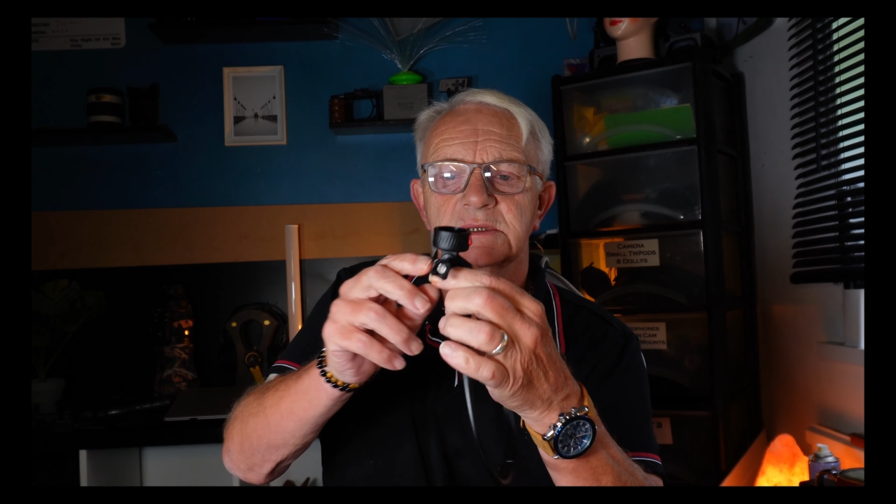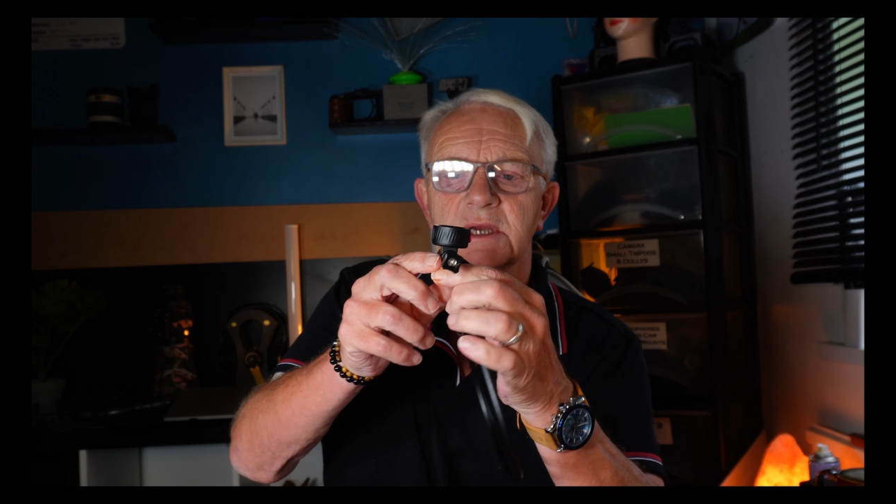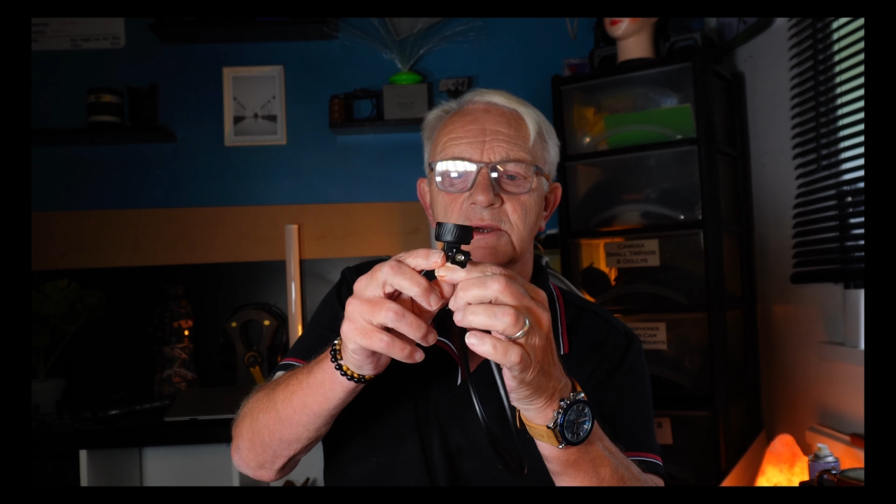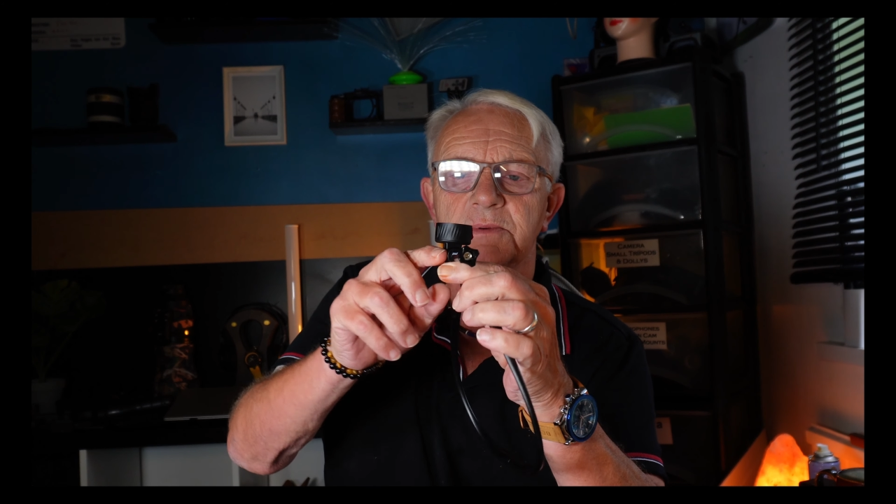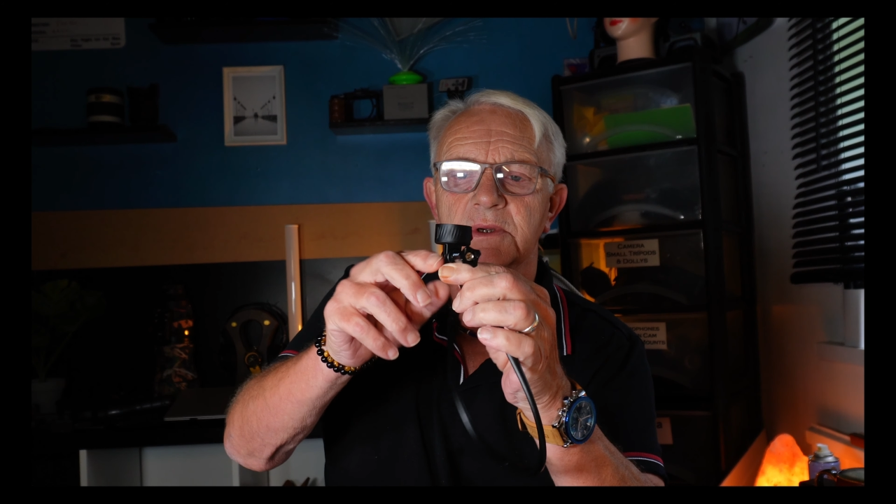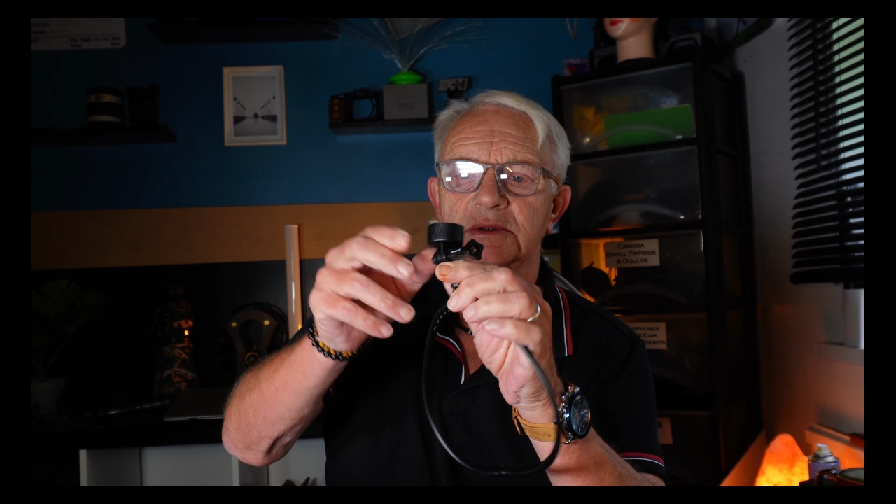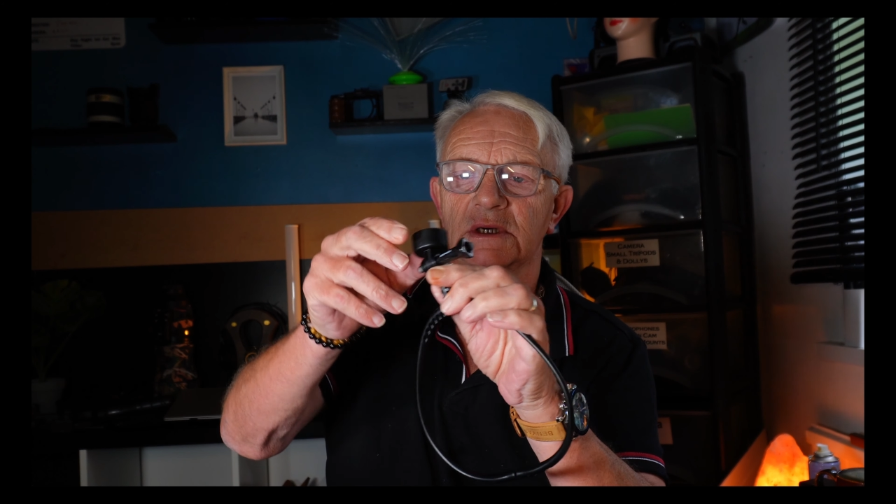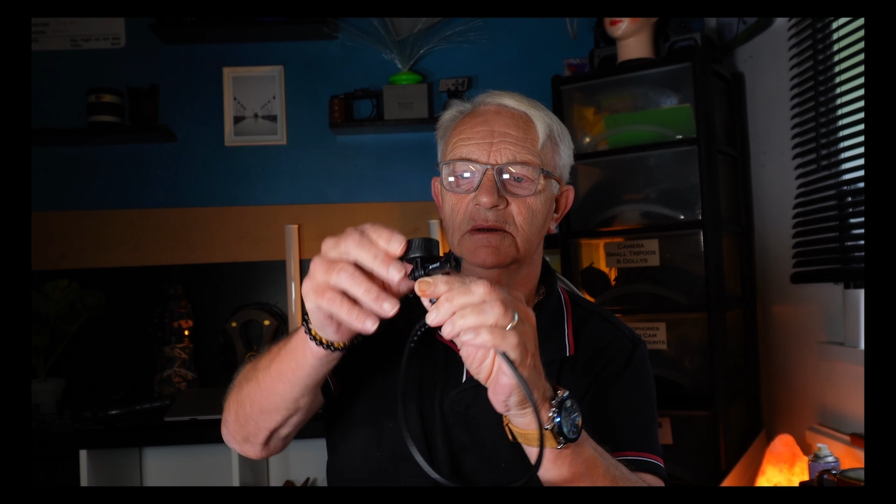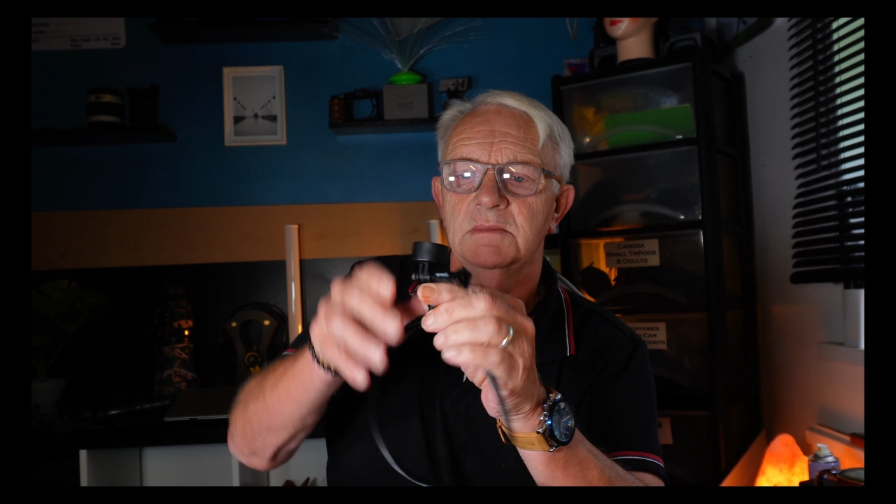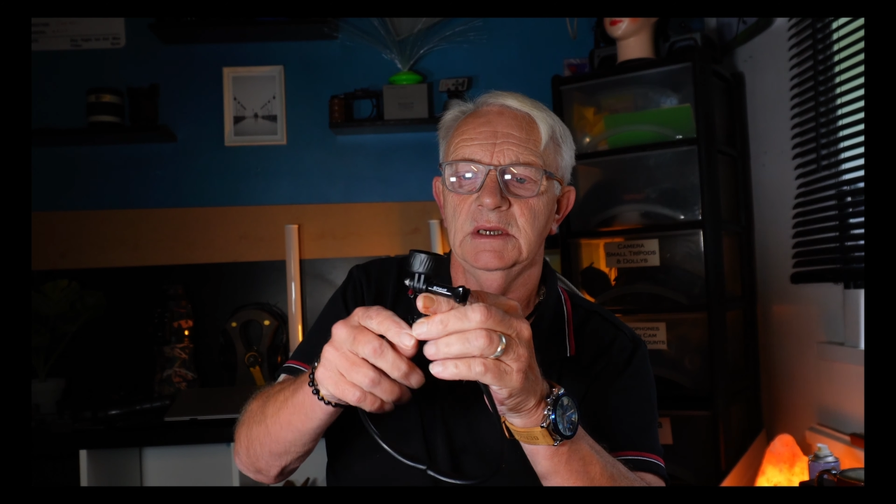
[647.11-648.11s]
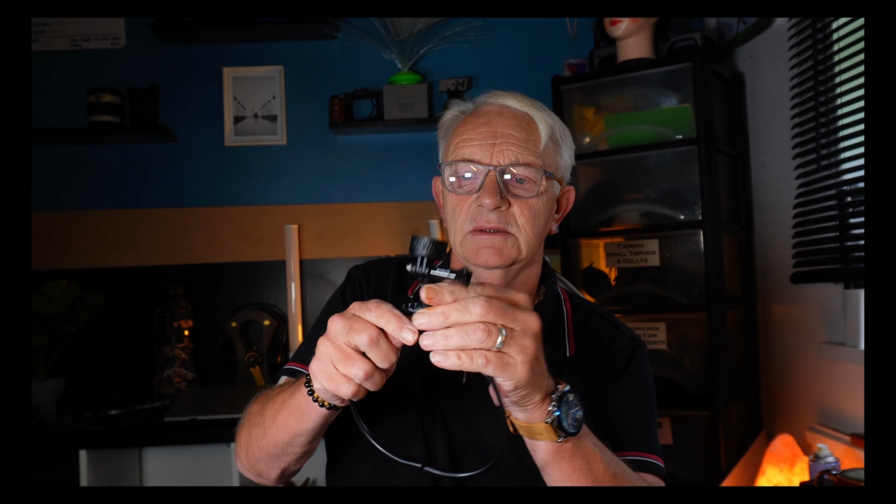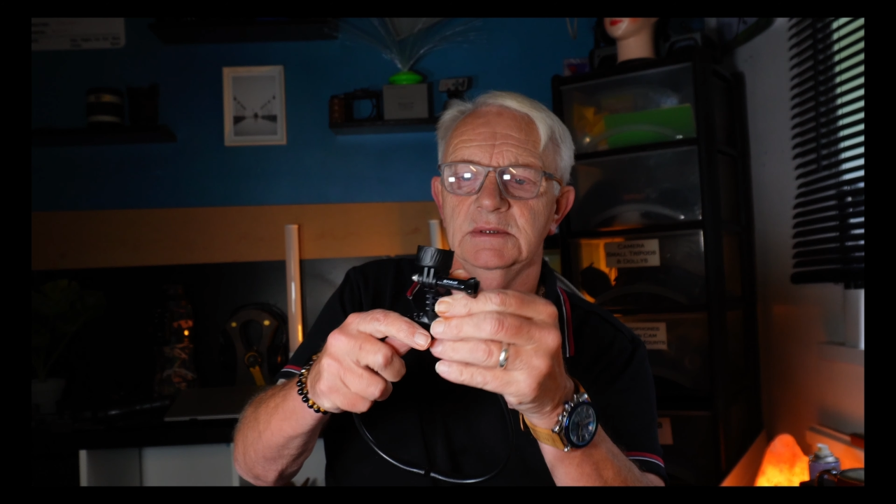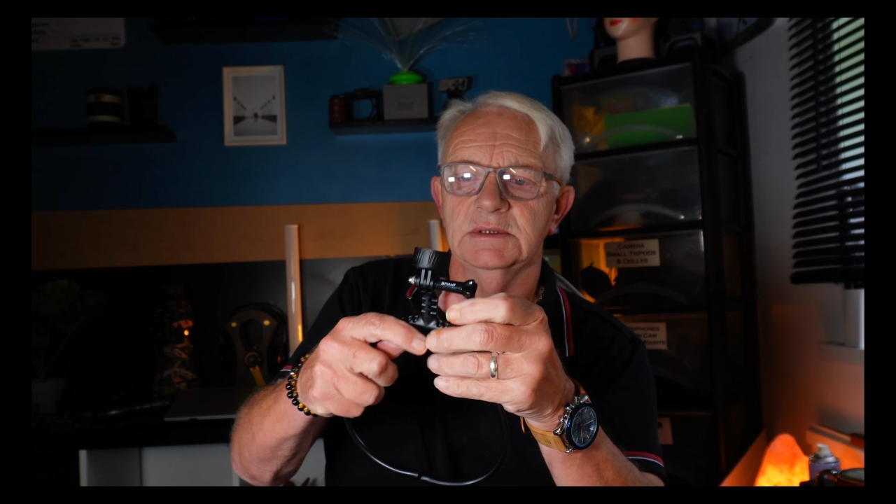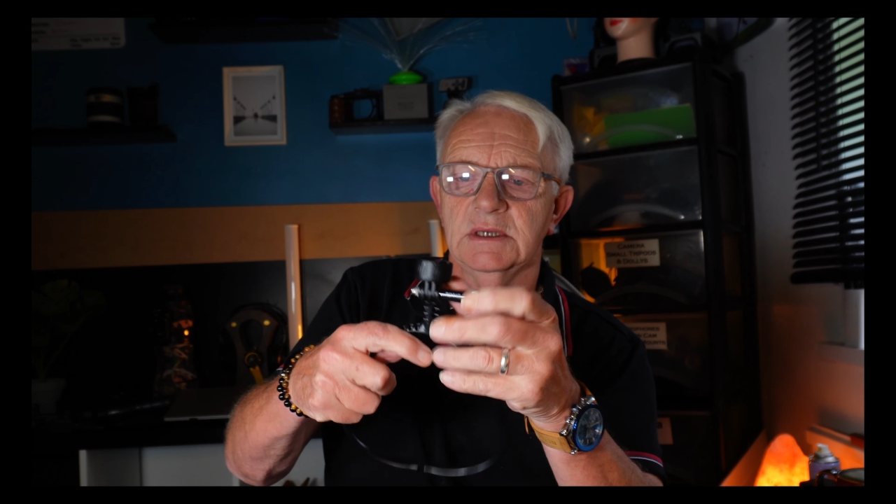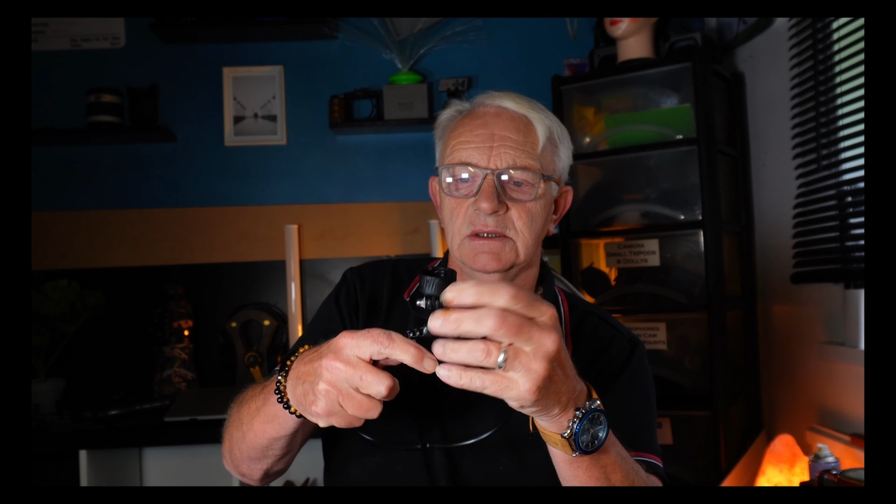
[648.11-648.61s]
GoPro type
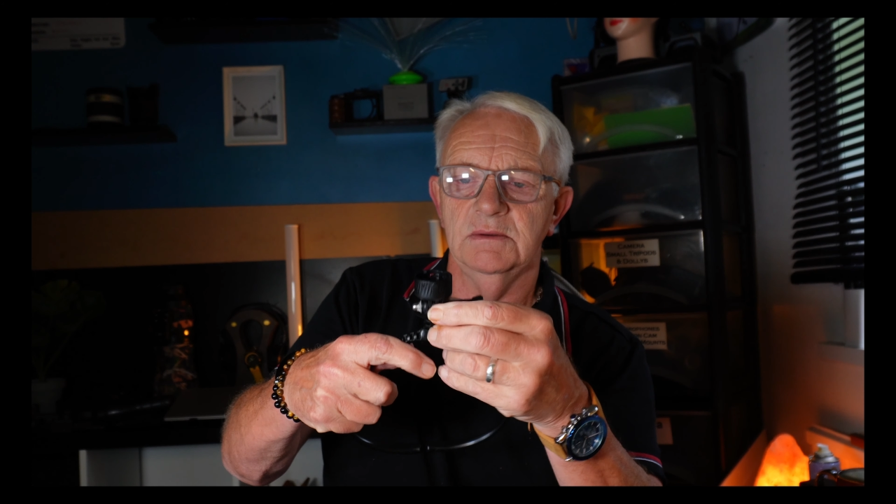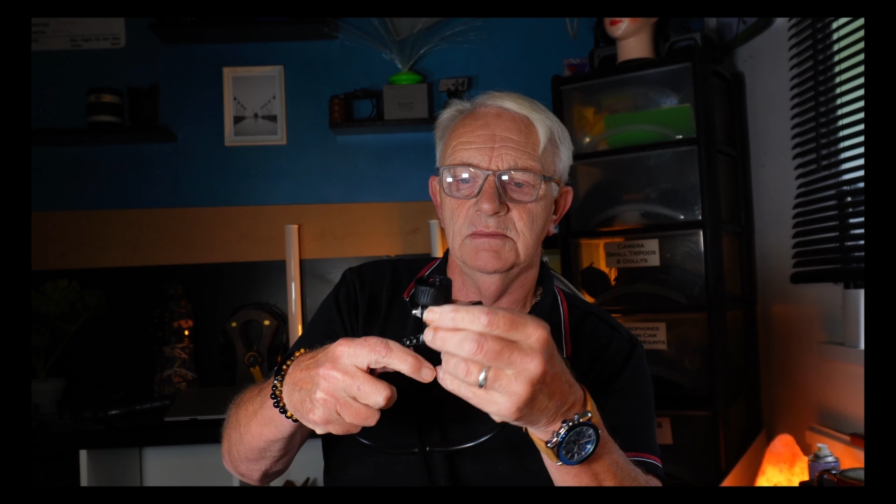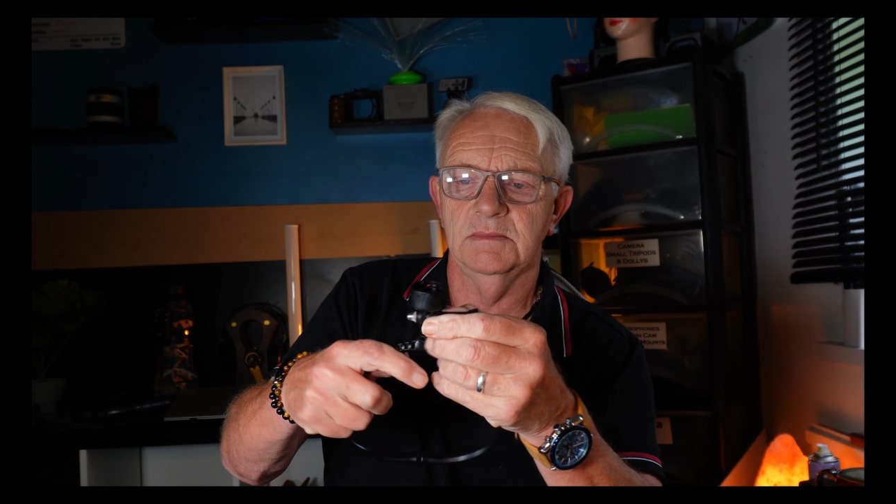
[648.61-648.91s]
mount, so